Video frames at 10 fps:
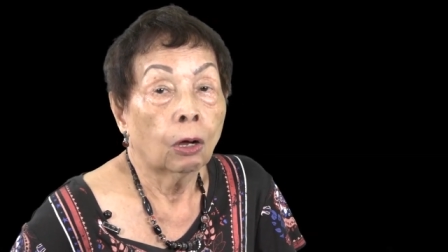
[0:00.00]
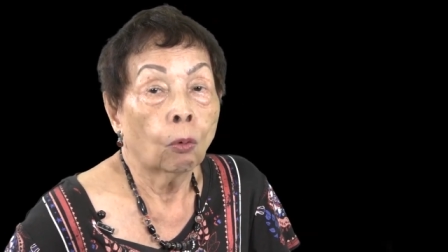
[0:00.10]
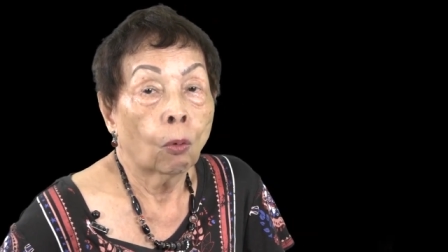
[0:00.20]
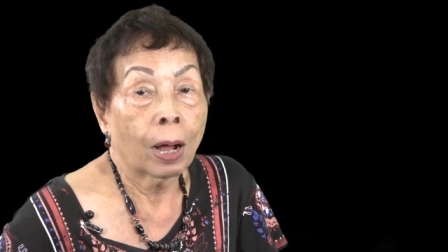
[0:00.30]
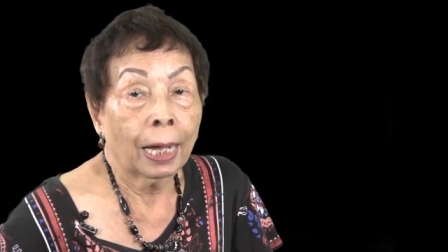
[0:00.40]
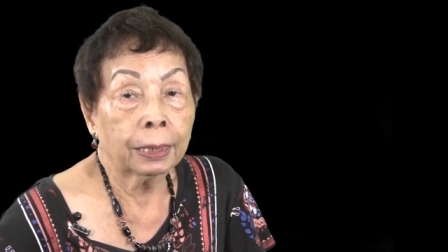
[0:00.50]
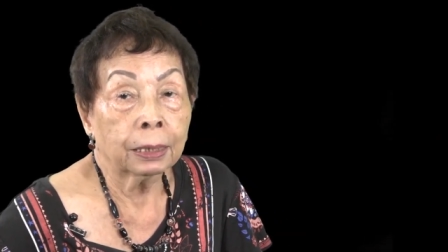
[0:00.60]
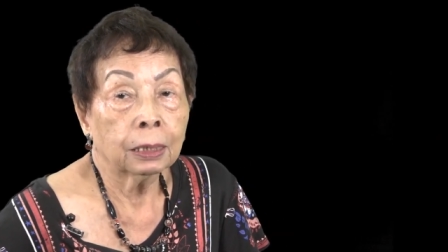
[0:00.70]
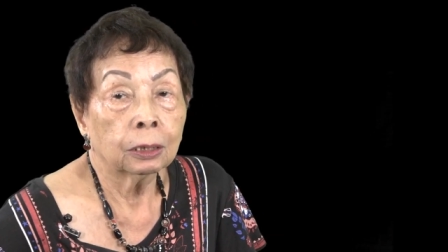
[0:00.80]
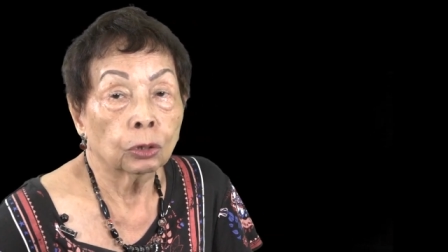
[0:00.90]

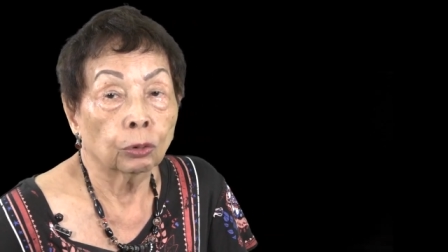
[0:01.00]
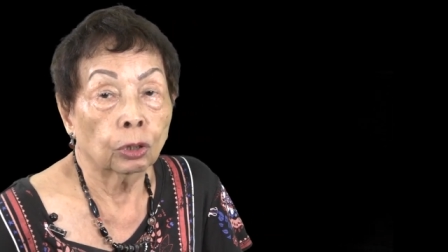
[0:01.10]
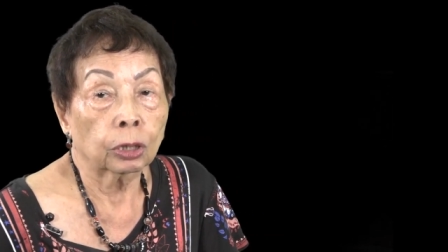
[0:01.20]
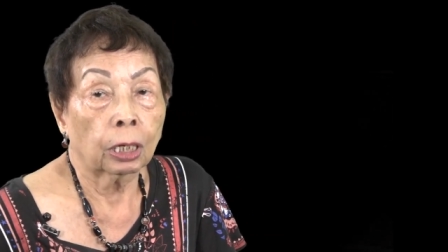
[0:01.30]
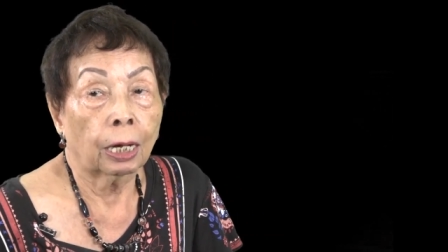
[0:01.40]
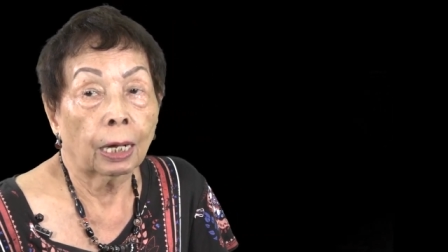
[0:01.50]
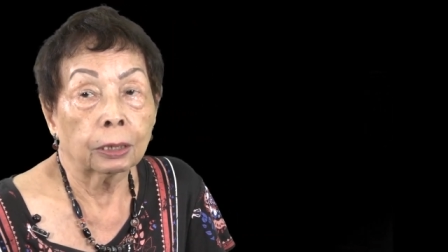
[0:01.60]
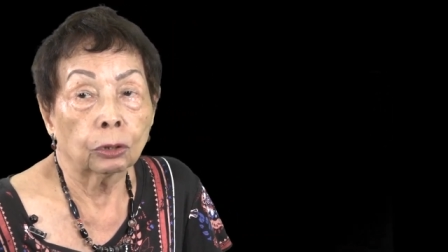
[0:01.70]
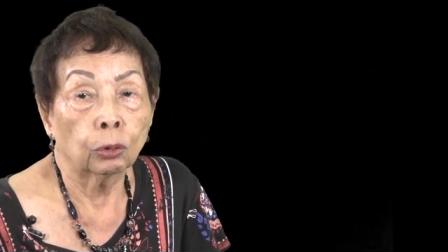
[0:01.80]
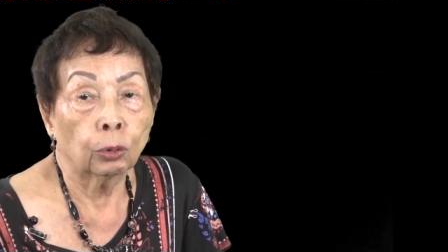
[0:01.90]
One to
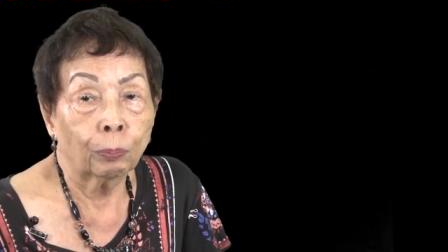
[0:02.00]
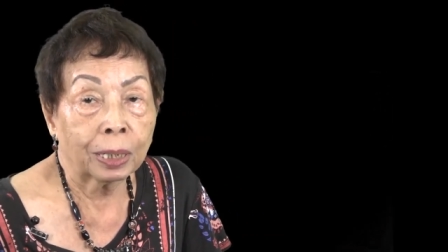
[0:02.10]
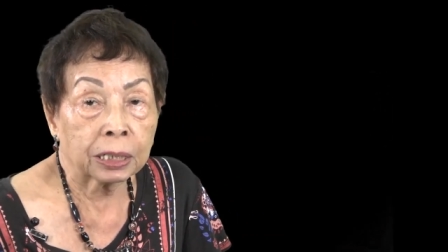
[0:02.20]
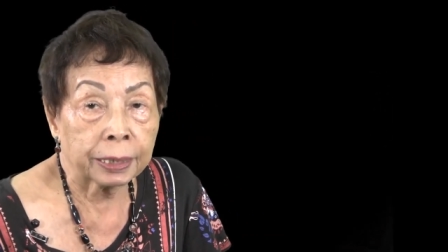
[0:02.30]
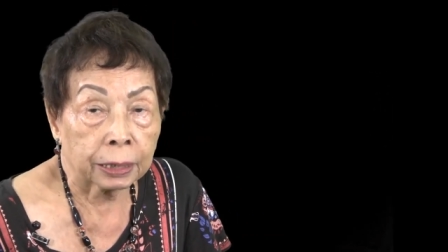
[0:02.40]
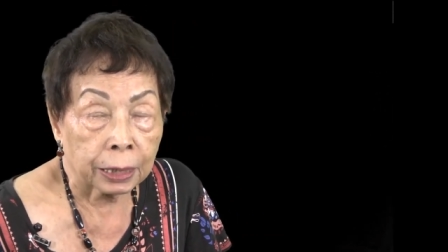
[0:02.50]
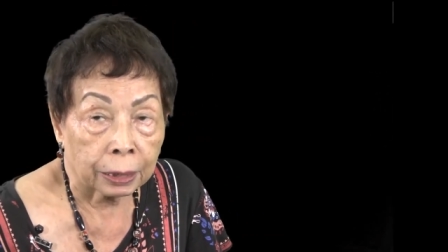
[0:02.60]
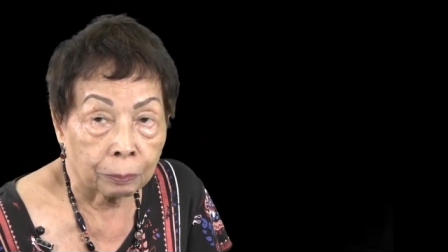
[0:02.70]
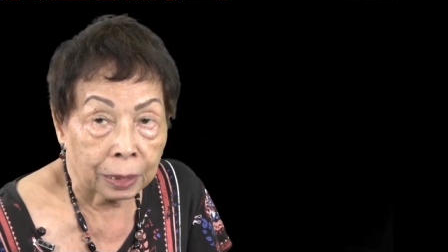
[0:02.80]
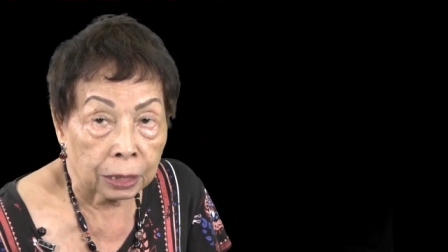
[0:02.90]
do business
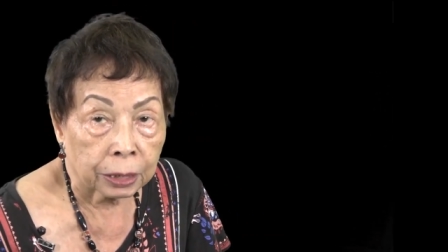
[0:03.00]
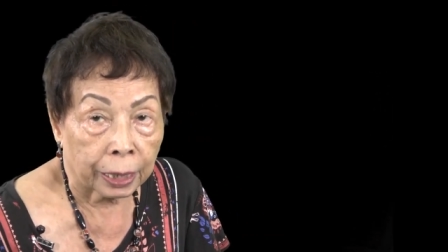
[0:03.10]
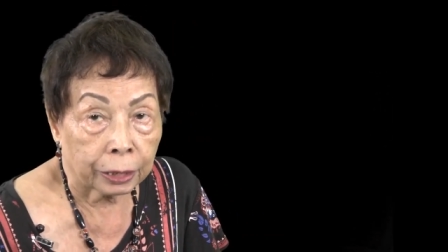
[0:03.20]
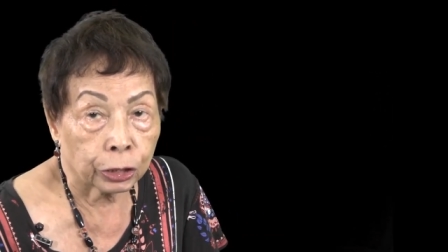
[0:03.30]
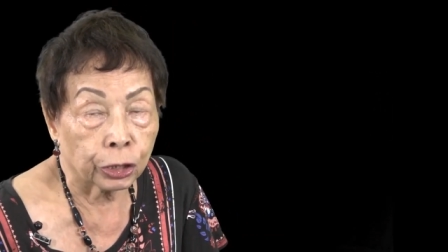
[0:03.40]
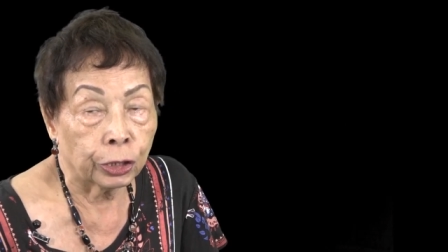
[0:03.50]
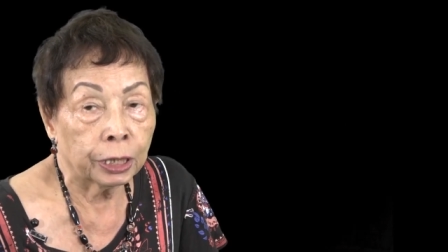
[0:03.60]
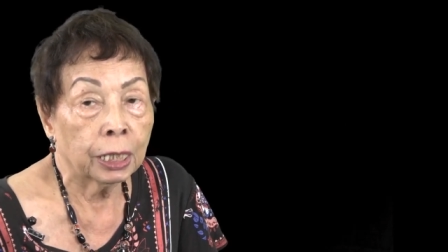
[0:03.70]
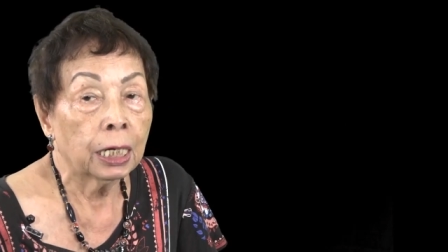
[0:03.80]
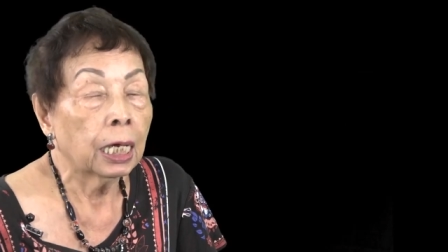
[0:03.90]

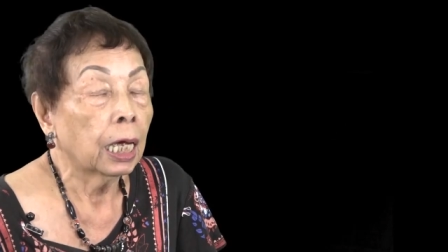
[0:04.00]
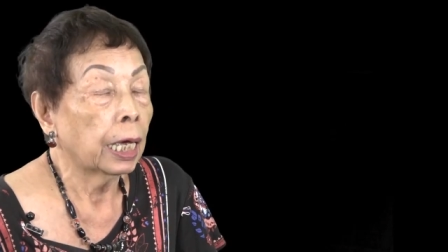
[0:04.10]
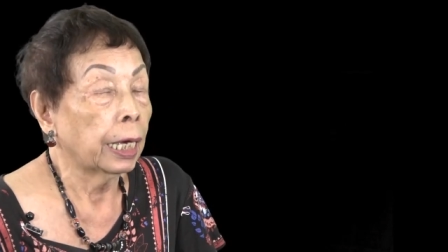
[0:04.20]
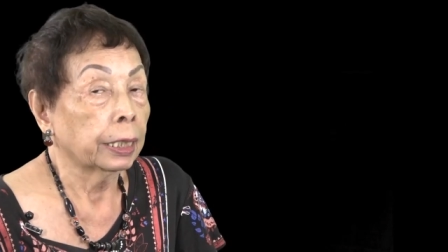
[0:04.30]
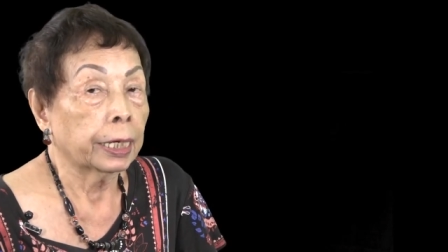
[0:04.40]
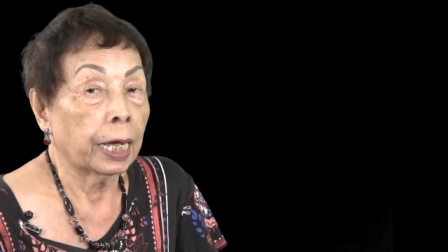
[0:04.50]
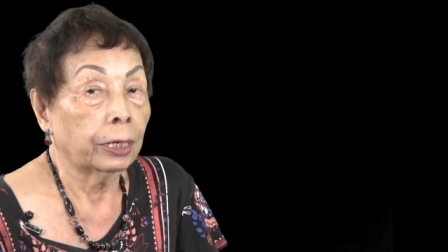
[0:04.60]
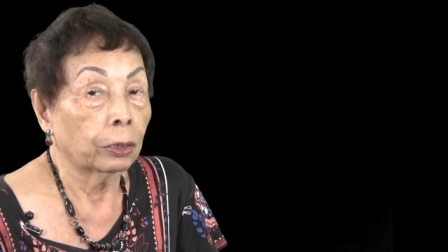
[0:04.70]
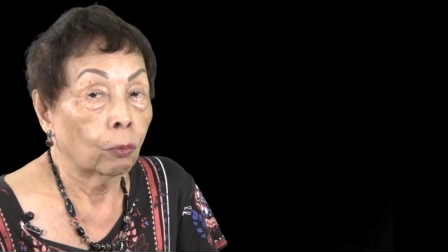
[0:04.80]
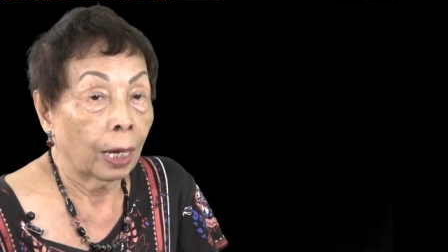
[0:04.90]
administration, and the
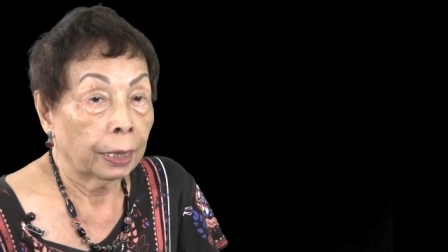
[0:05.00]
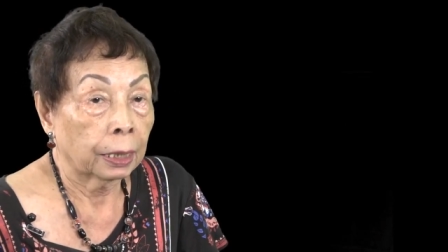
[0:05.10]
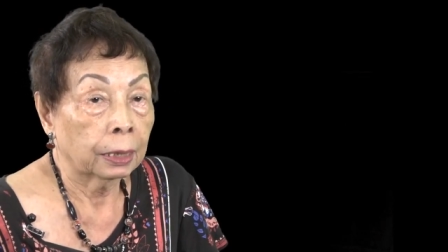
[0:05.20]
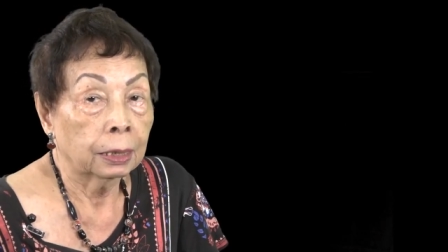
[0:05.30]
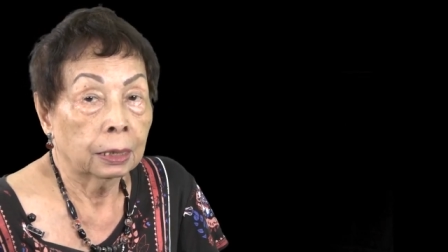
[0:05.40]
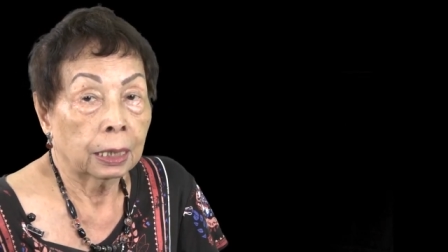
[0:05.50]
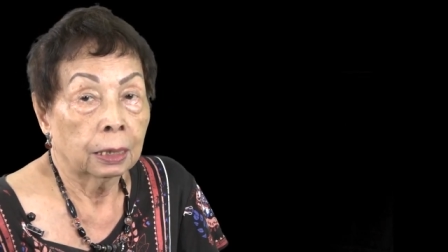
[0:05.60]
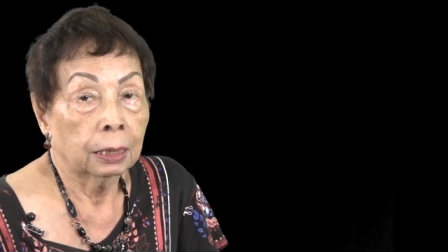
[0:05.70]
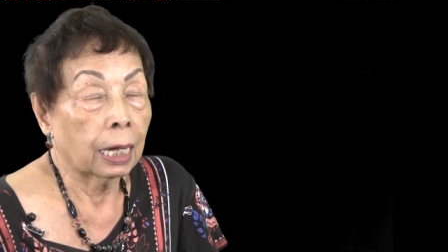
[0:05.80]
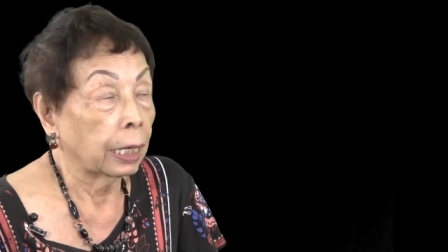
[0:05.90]
other one,
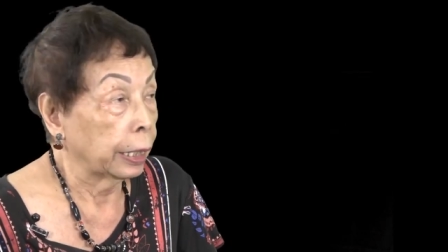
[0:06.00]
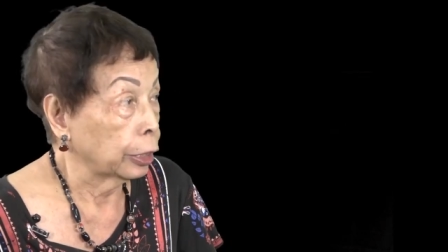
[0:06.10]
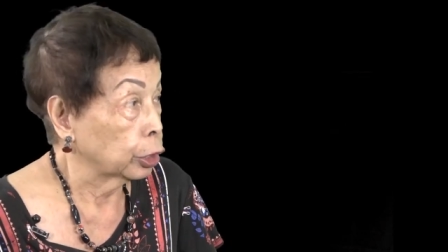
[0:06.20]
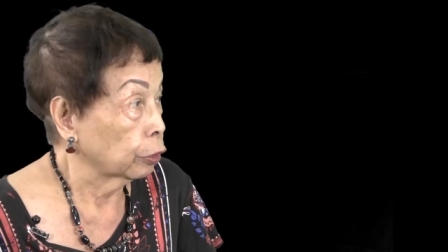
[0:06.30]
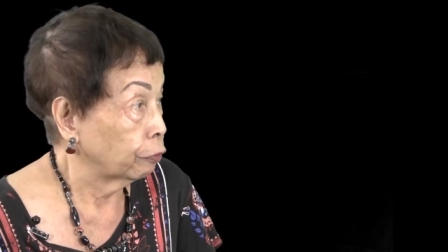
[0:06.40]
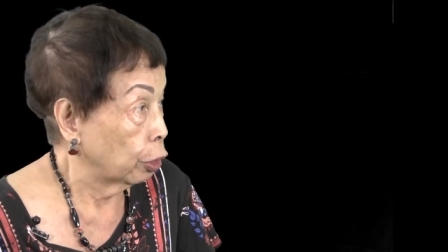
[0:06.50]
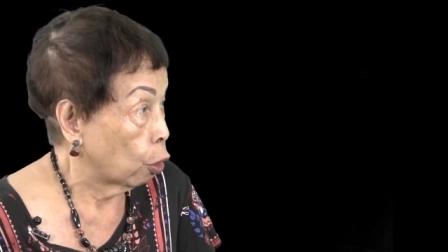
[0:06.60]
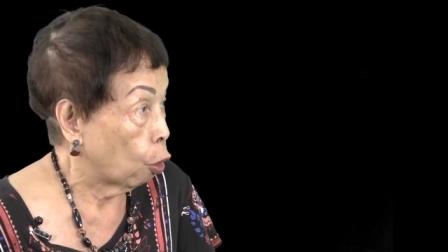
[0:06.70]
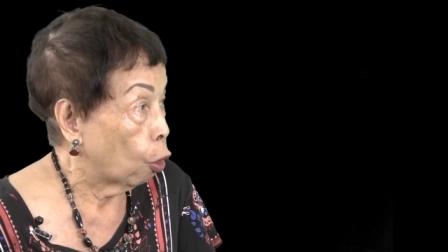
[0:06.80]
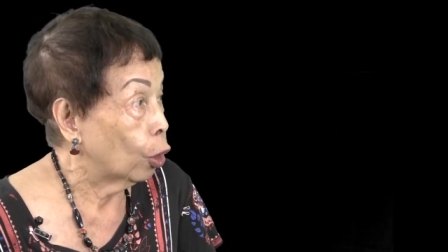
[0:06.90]
College of
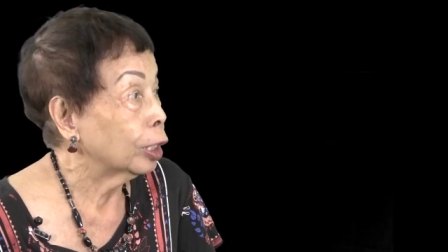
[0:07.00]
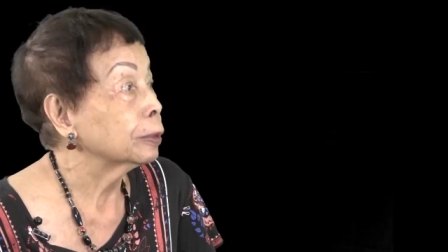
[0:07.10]
Law.